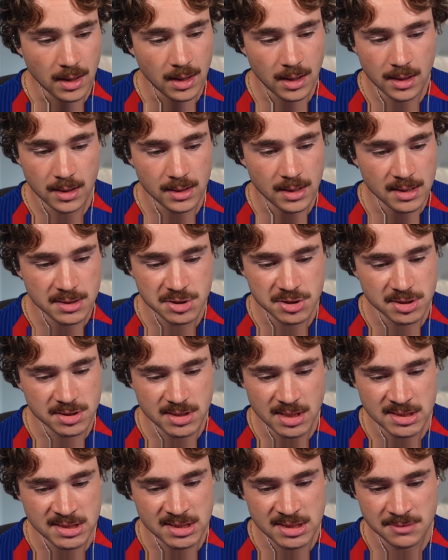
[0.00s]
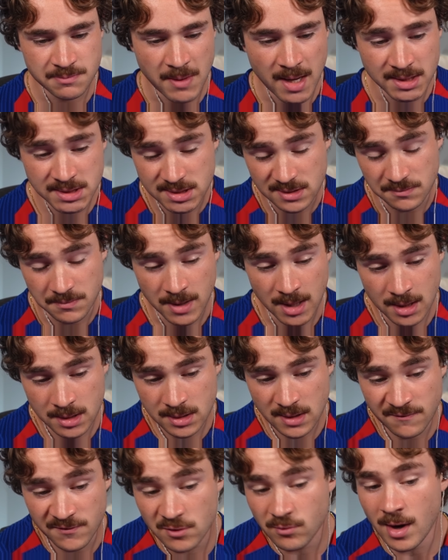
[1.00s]
It's just, it's expensive, man.
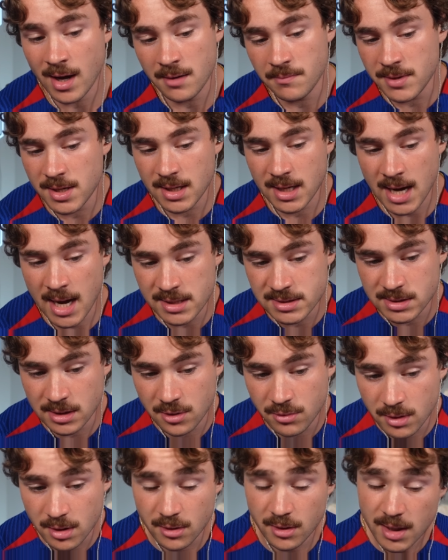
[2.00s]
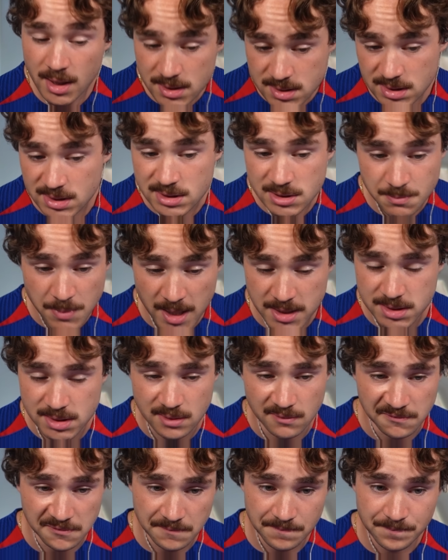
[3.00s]
If you want to be a content creator, it's
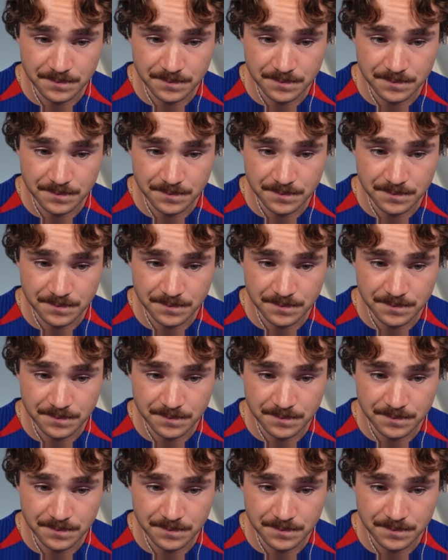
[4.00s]
expensive.